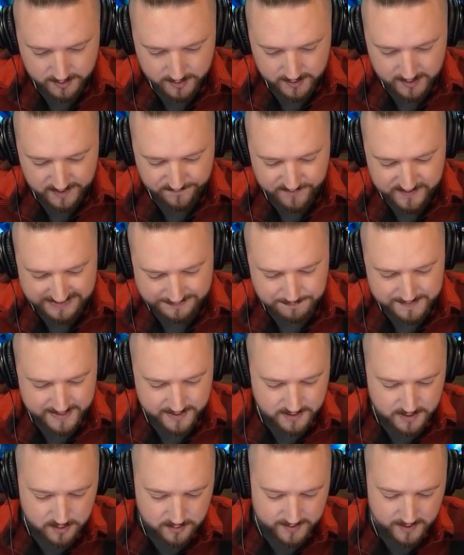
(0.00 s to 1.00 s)
If you're like me
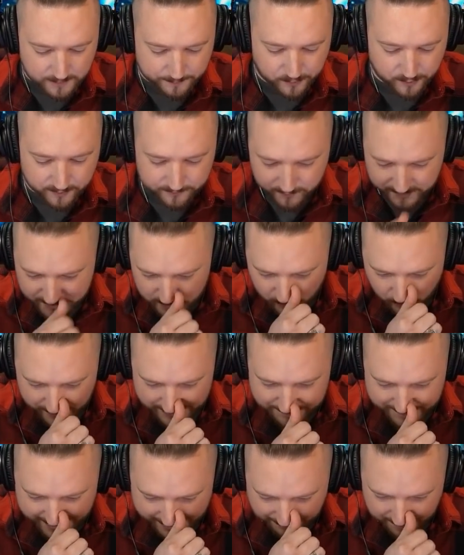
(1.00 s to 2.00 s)
and you, Gilbert, we go
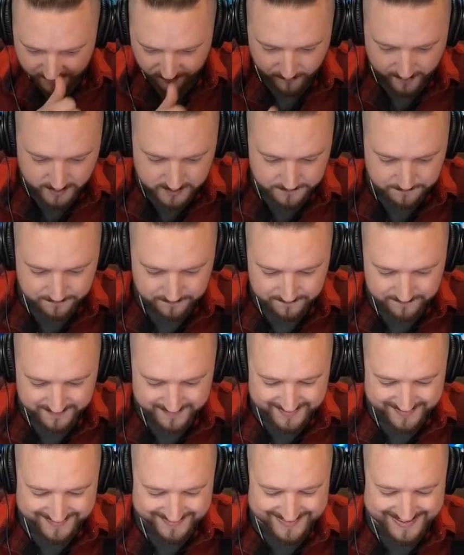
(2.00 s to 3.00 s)
way back, my friend.
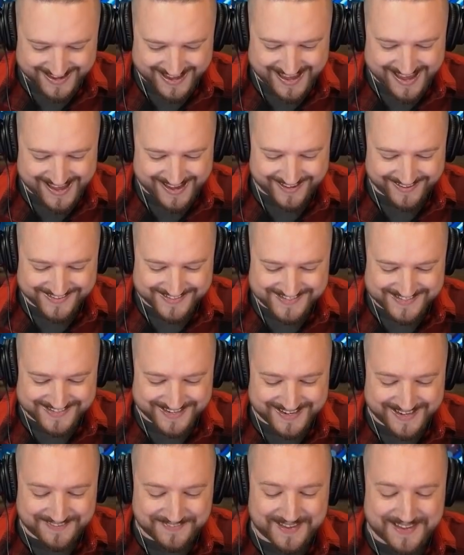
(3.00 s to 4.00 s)
Yes, yeah,
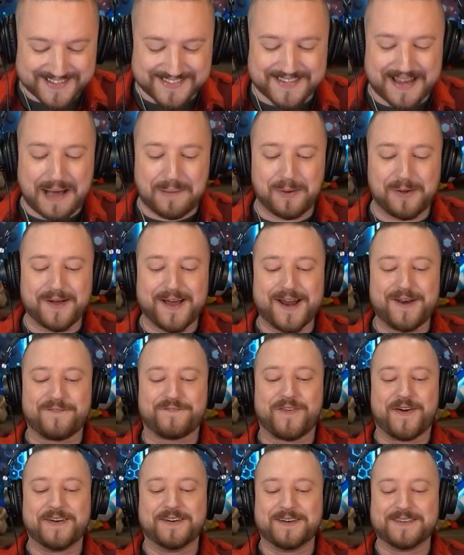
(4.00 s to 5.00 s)
see the double
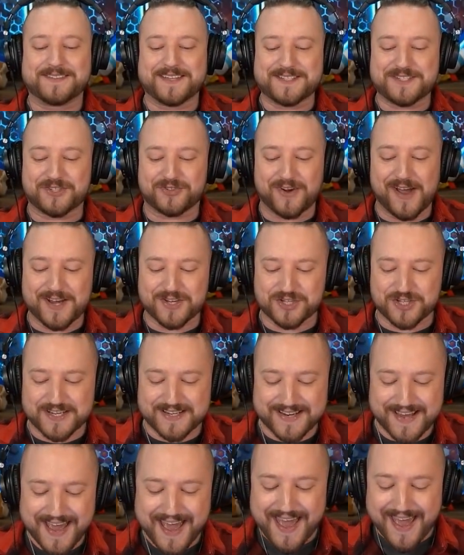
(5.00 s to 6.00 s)
Inferno
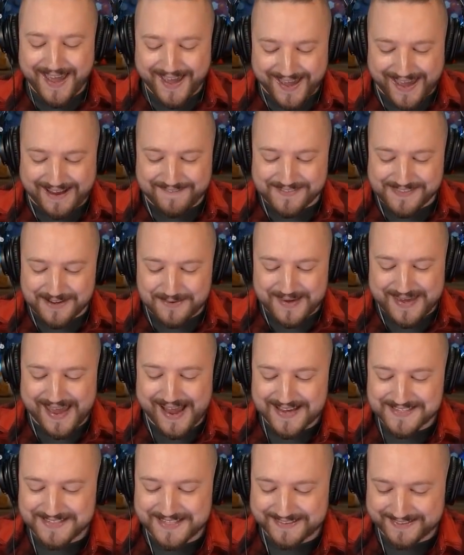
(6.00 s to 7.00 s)
Destruction. Even though he
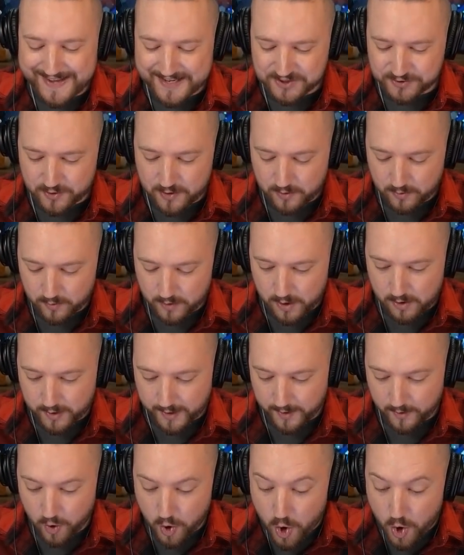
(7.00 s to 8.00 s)
has the Electro. Okay.